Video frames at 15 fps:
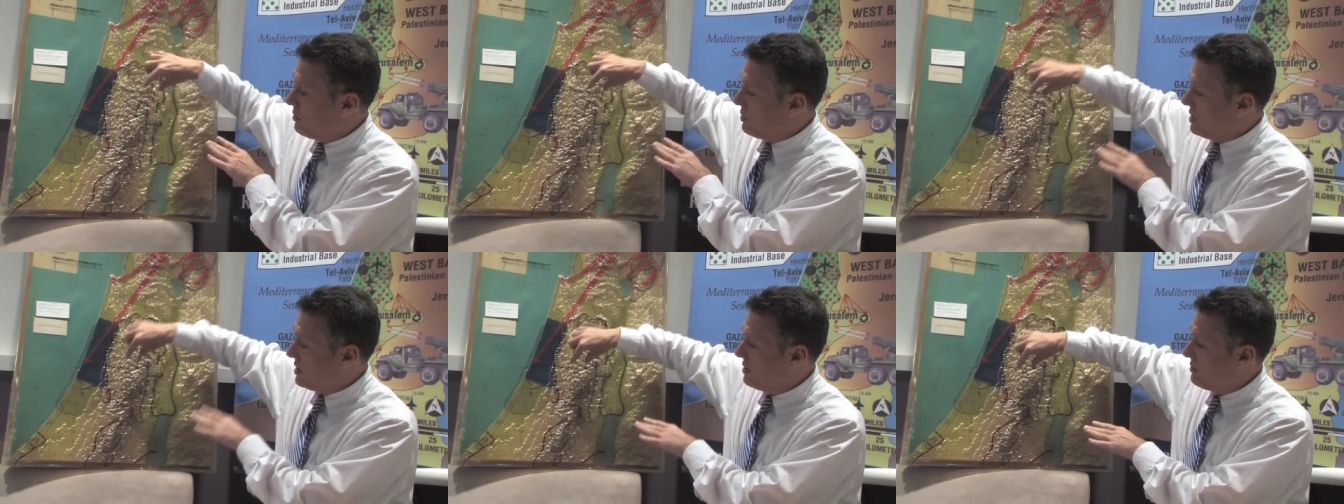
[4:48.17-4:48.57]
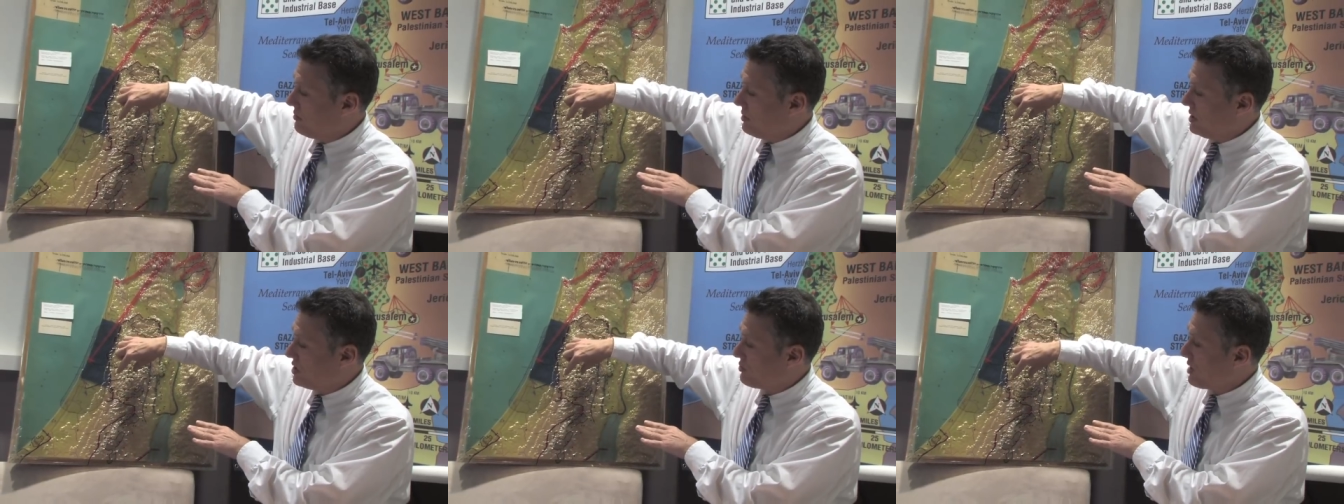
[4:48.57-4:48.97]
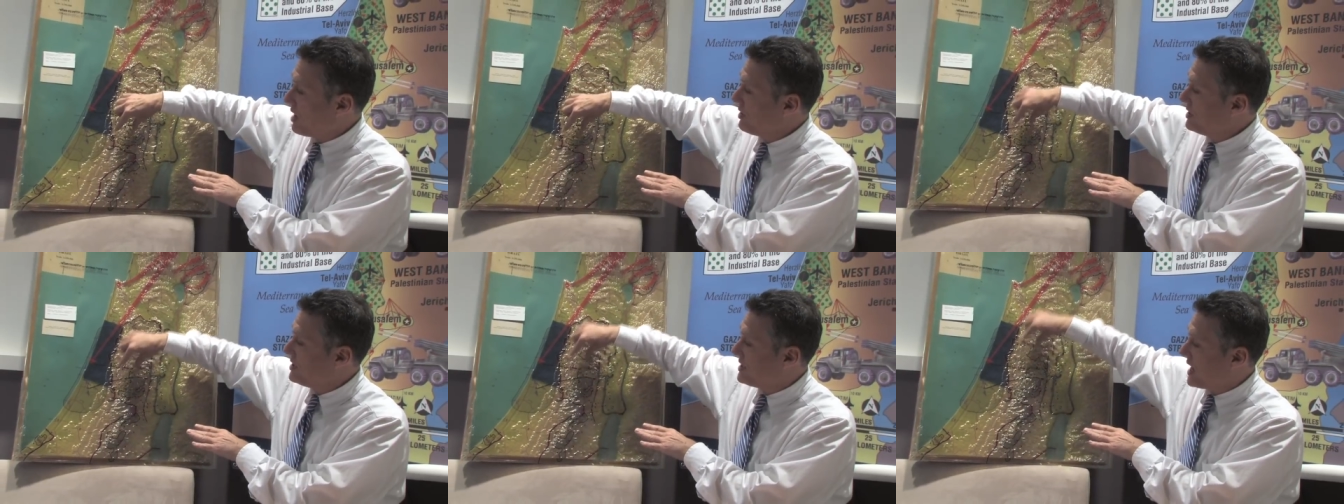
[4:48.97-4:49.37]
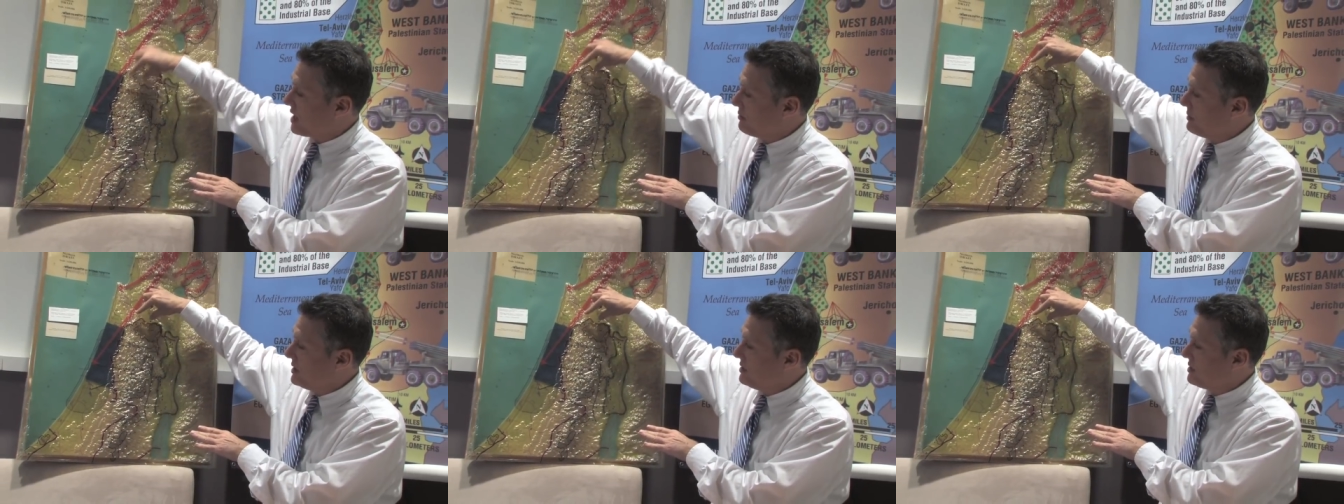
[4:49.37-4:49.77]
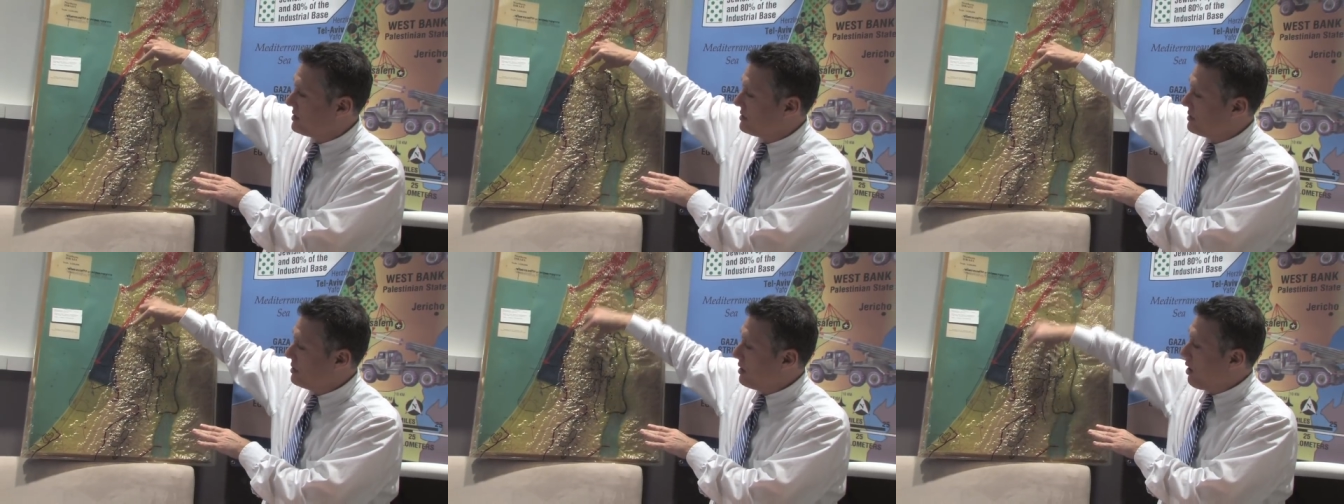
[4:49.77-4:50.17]
the Israeli
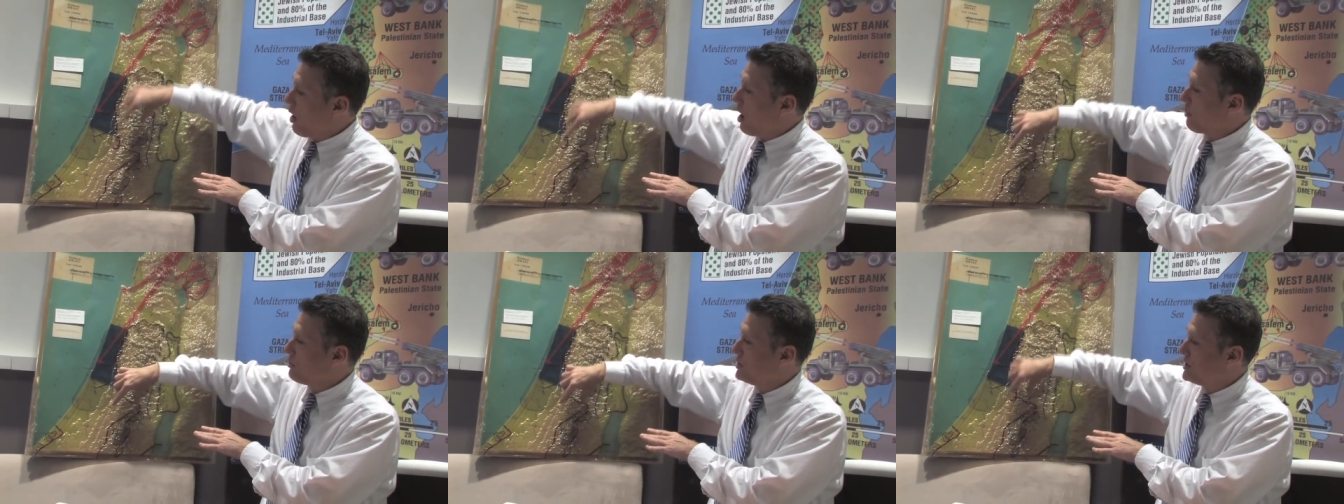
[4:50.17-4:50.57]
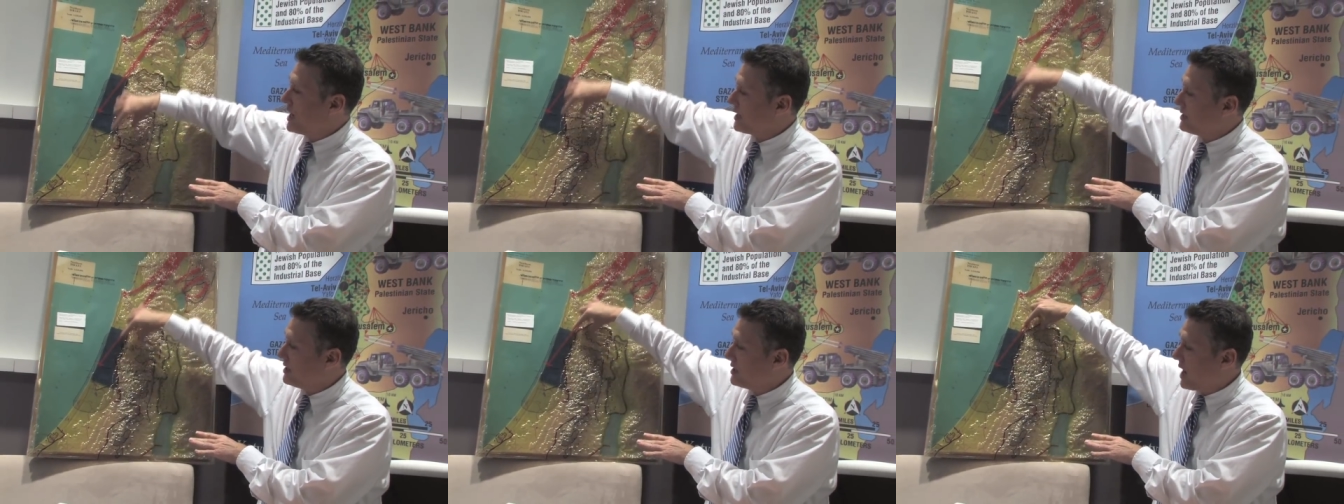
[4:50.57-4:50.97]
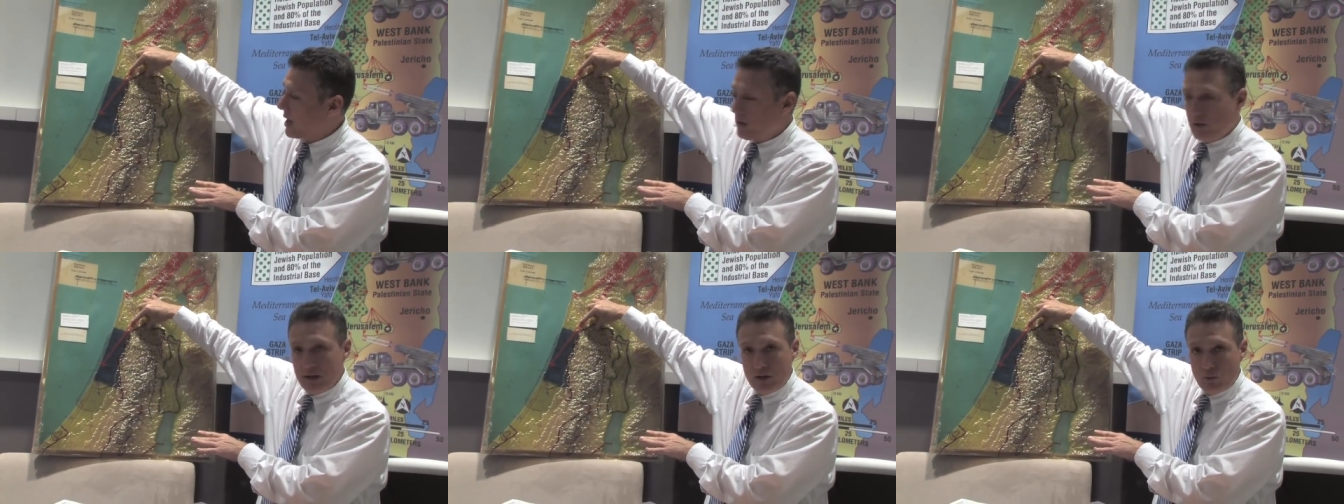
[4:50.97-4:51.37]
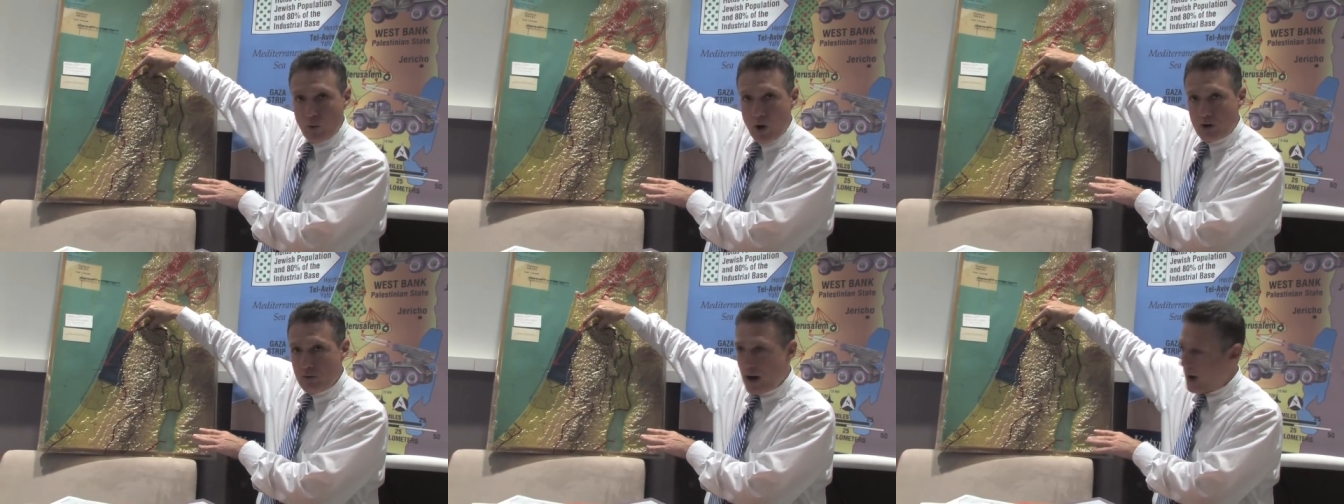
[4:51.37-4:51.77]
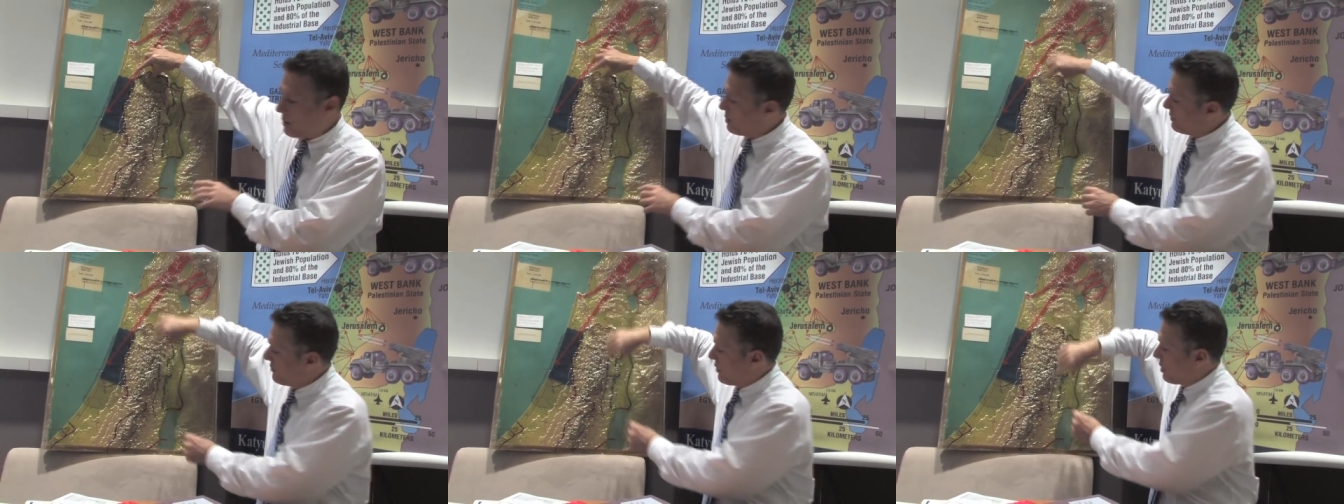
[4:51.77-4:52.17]
settlements are protecting not only the water
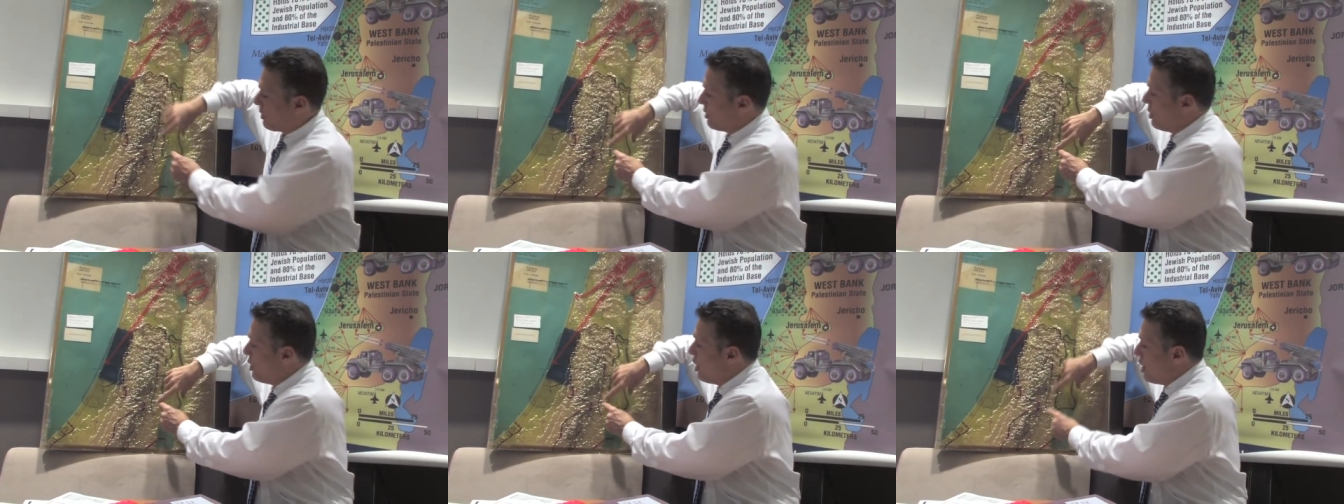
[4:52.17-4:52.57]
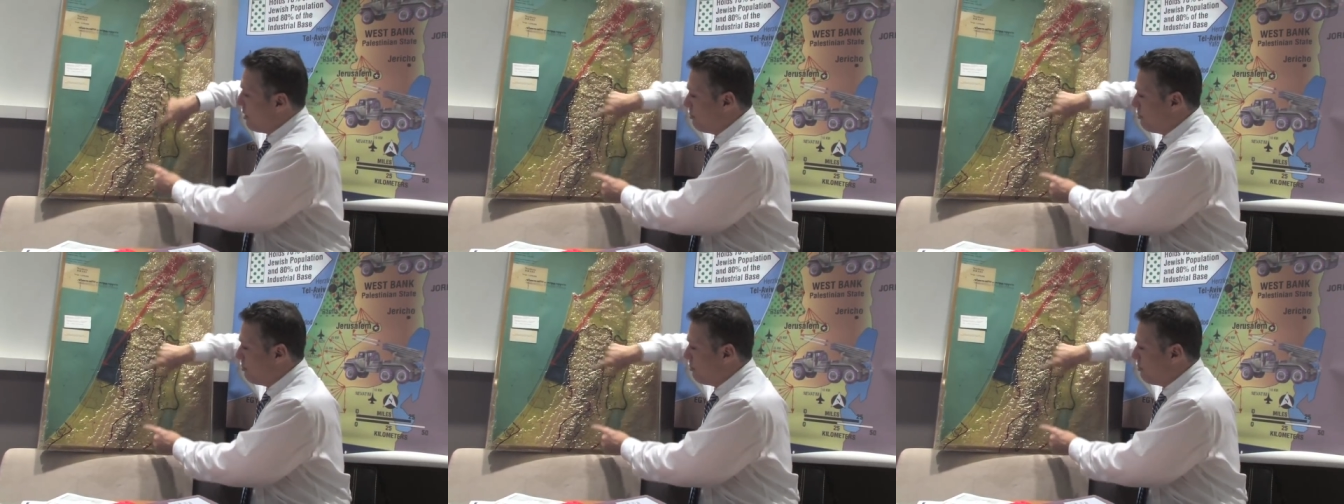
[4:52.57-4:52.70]
aquifer,